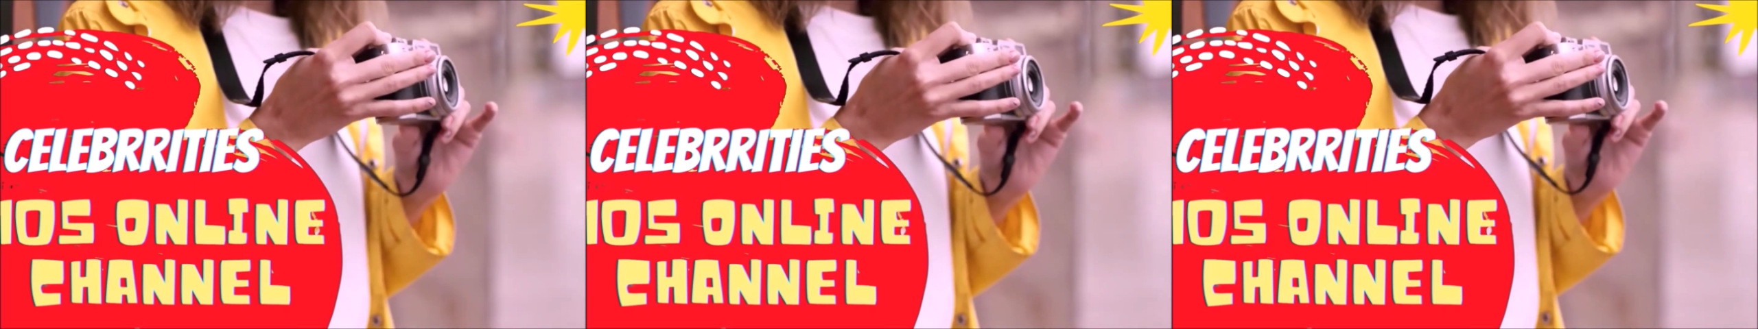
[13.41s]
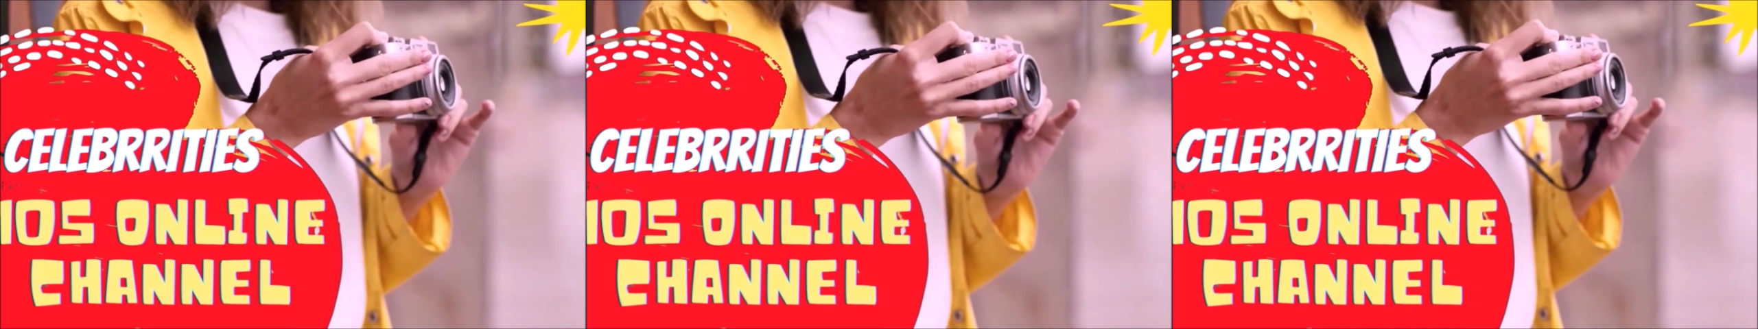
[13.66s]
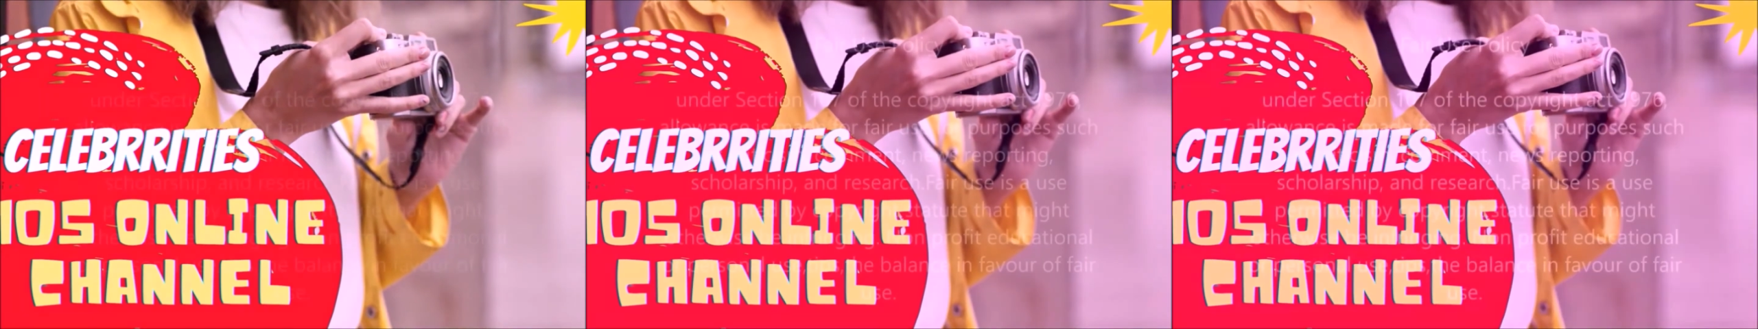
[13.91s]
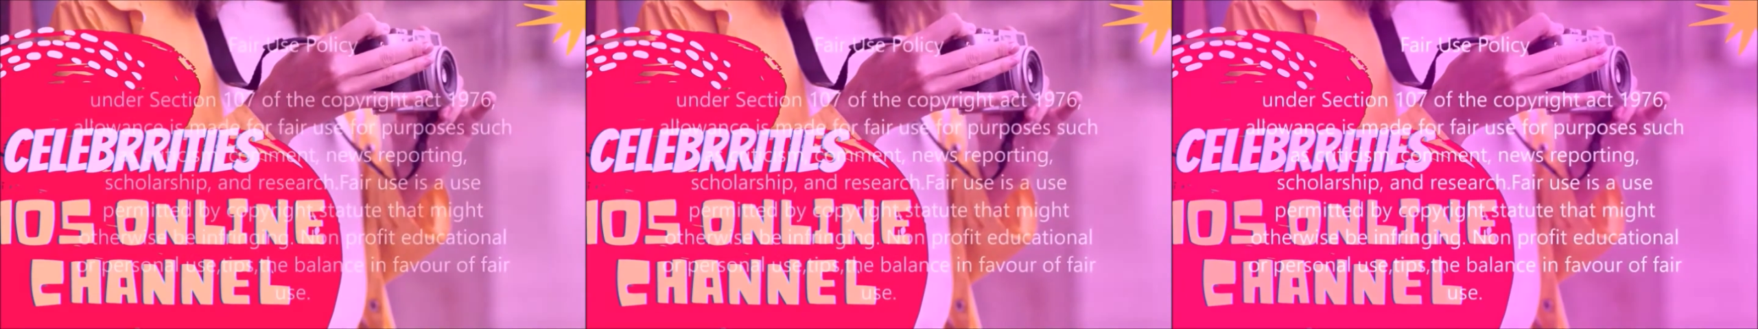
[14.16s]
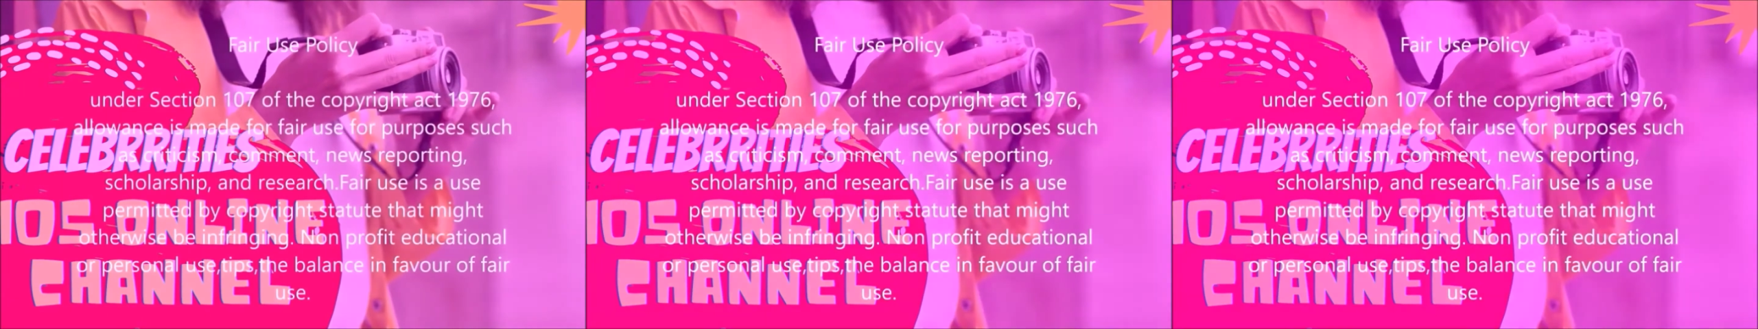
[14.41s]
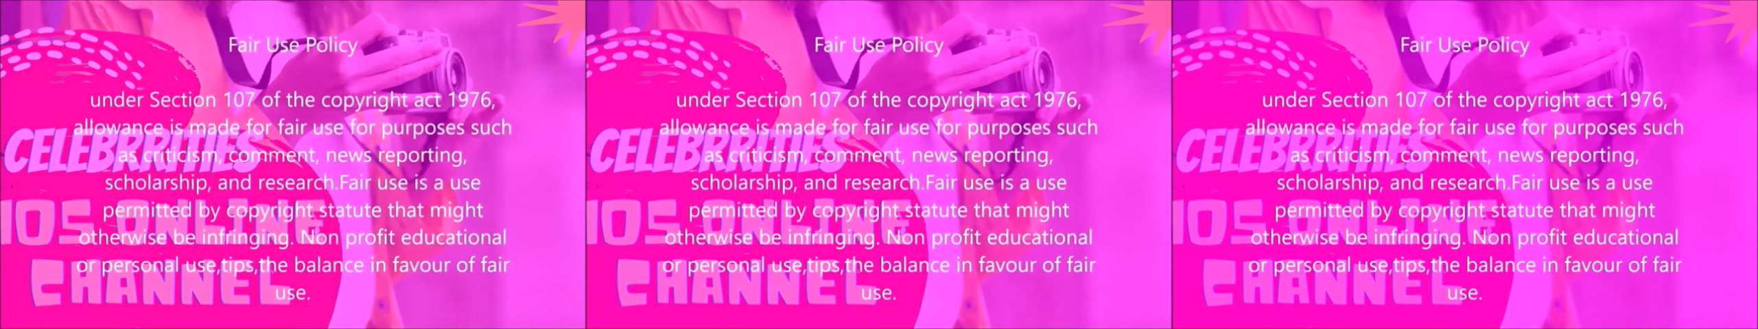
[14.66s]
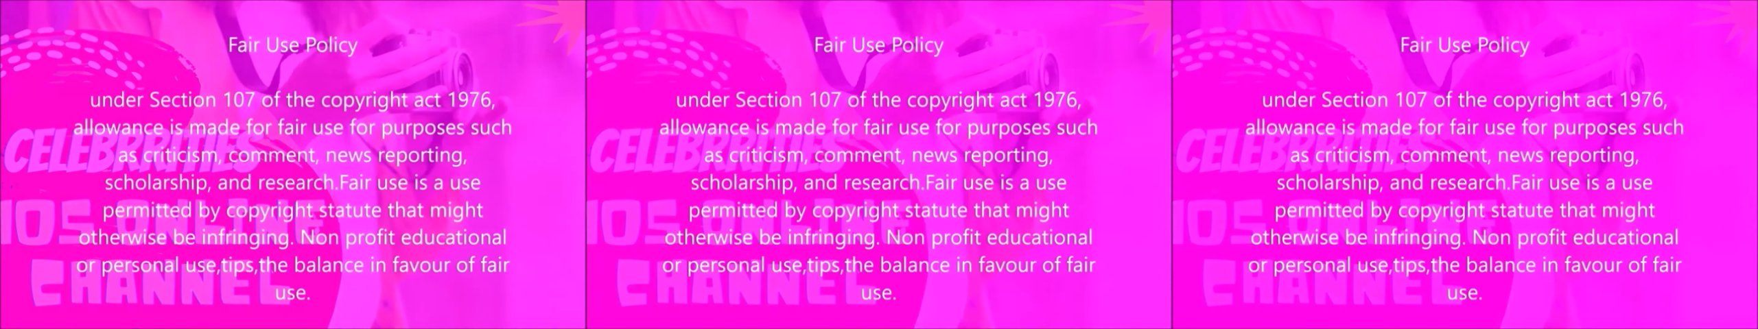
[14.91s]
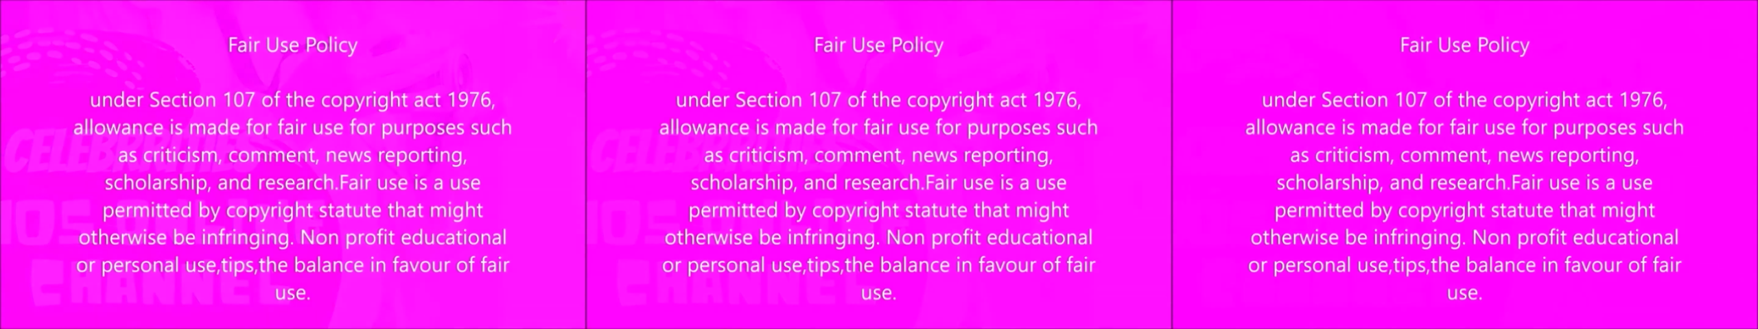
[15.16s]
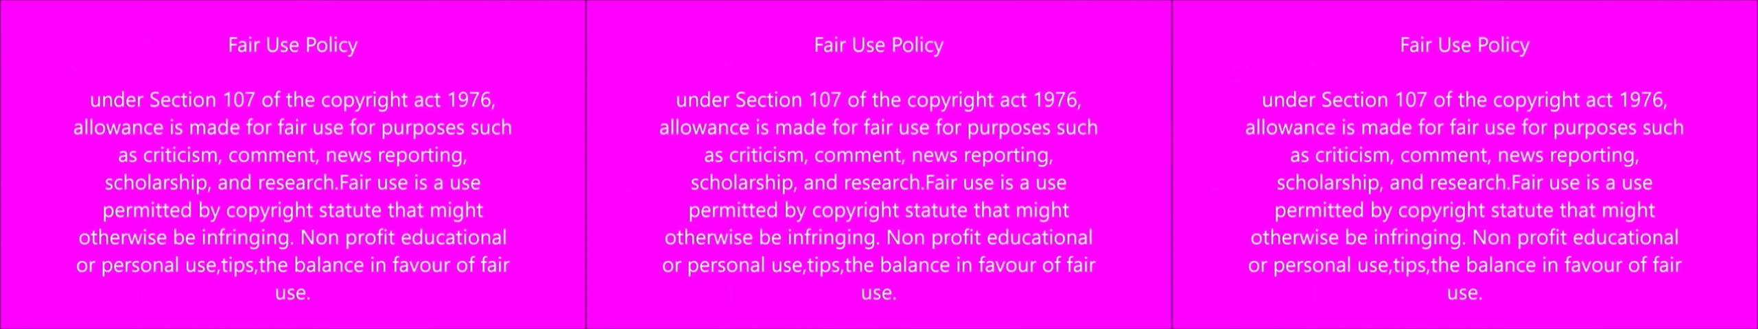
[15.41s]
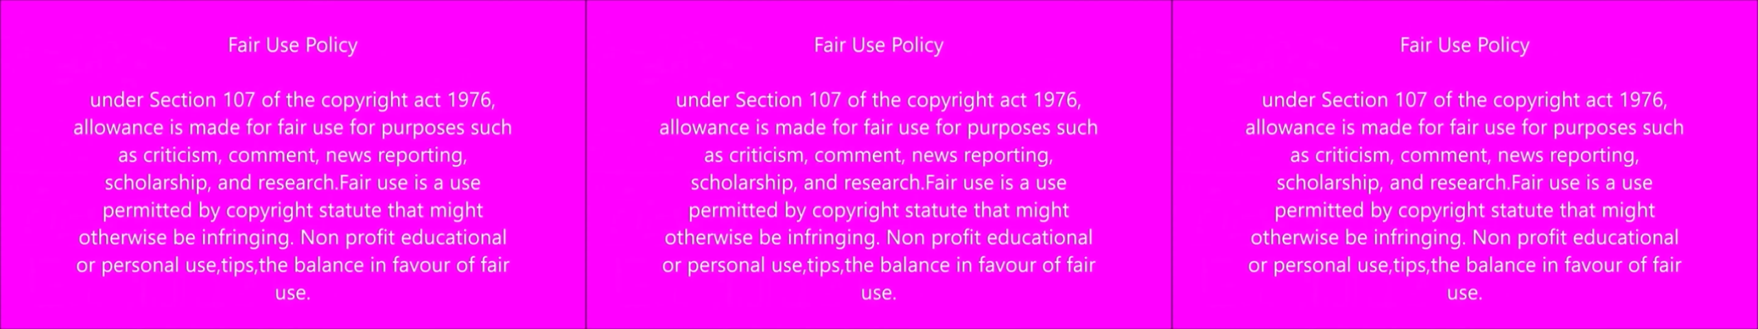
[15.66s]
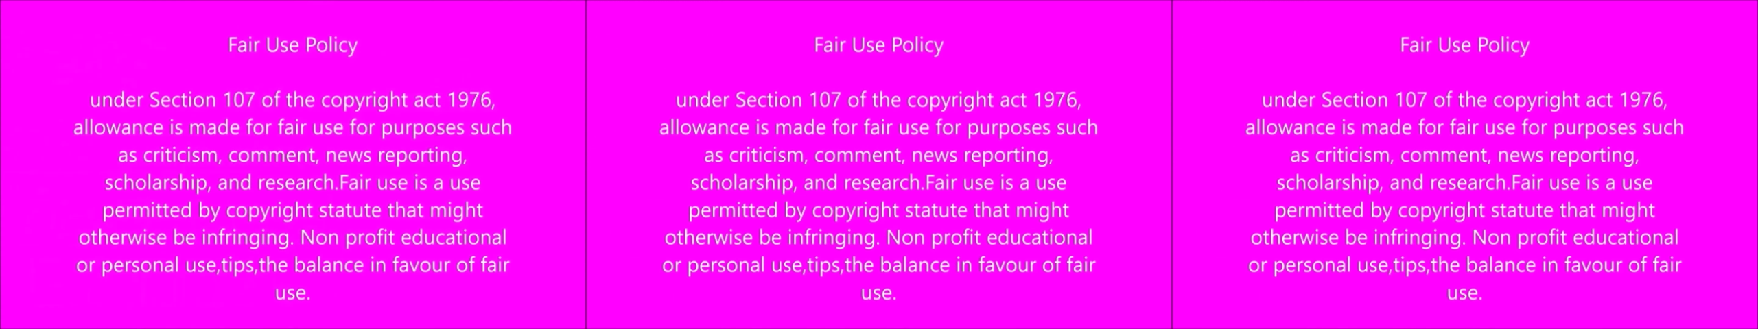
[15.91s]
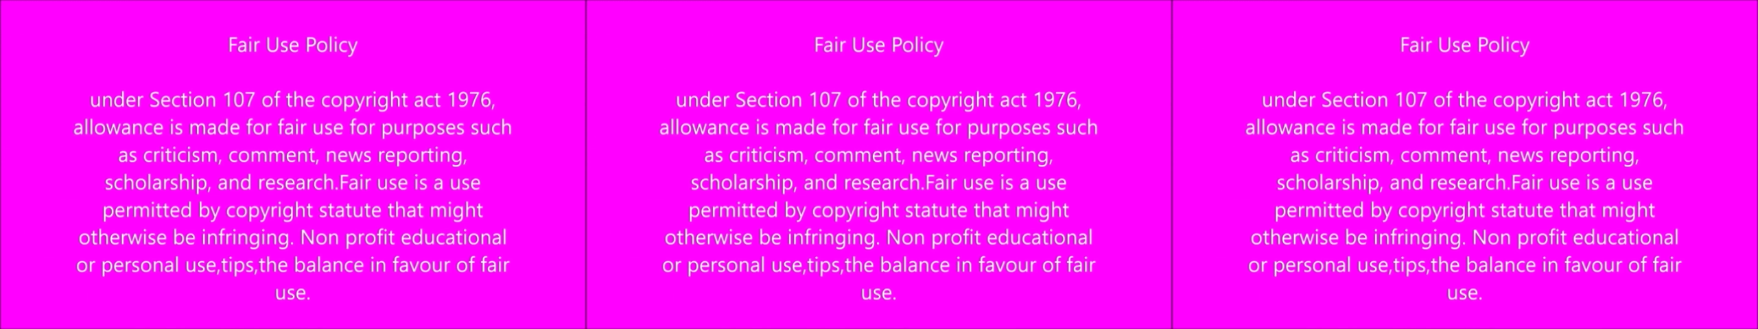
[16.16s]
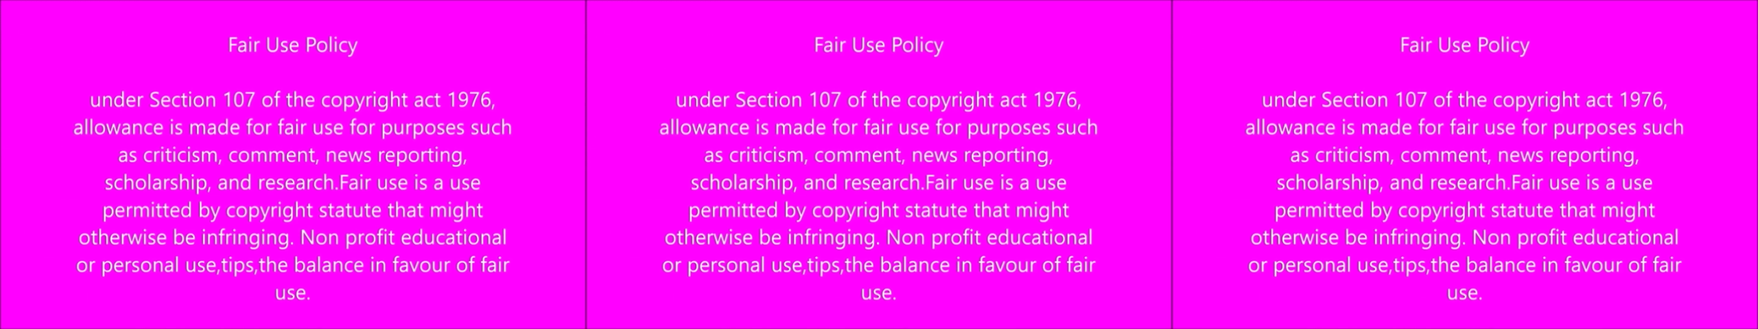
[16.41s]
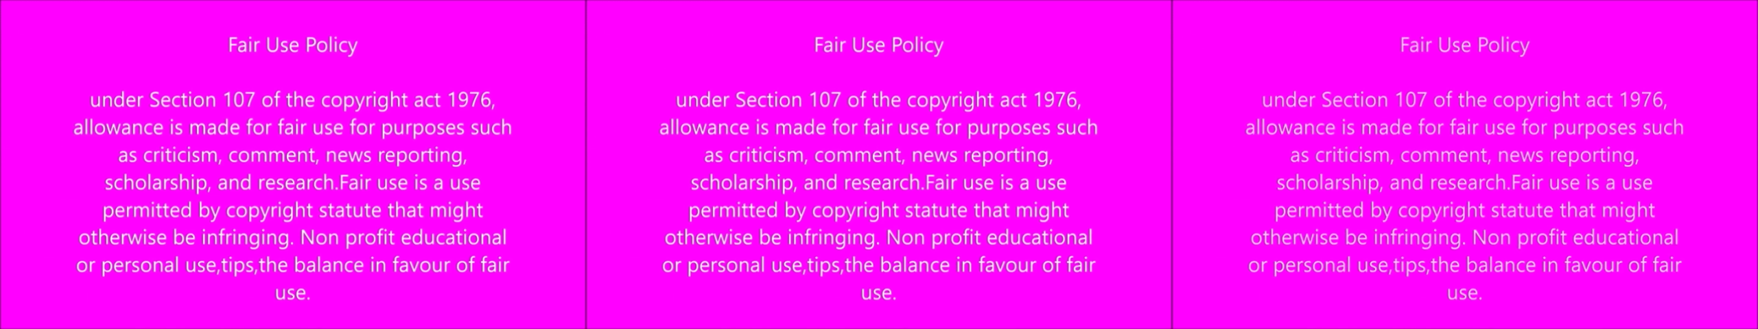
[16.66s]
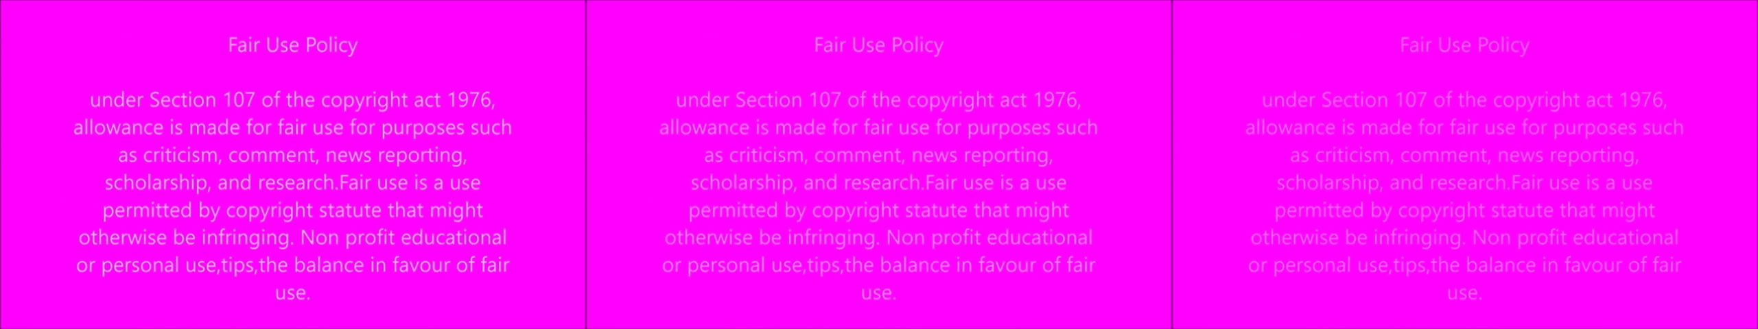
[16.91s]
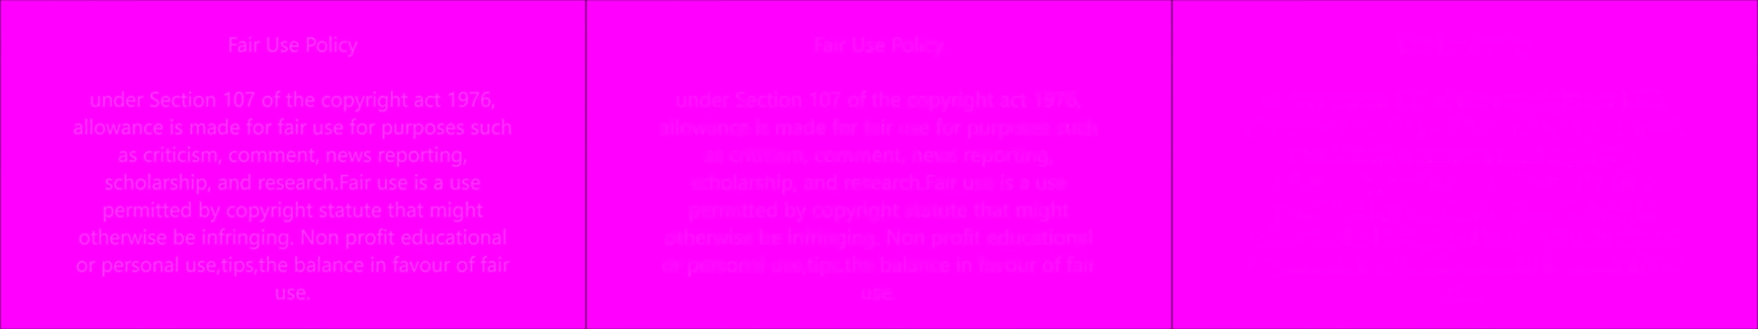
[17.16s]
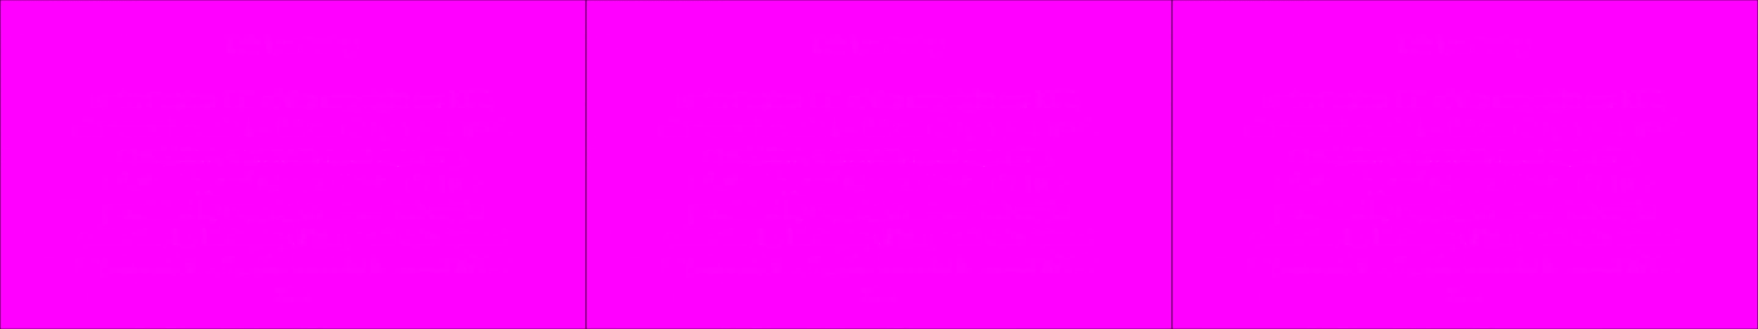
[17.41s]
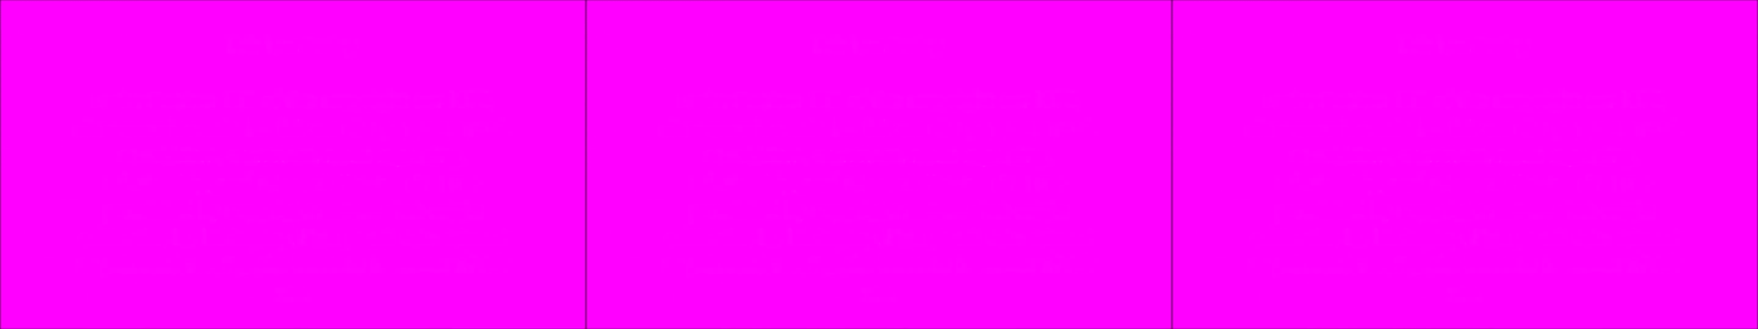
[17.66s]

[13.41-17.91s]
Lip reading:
(no speaker visible)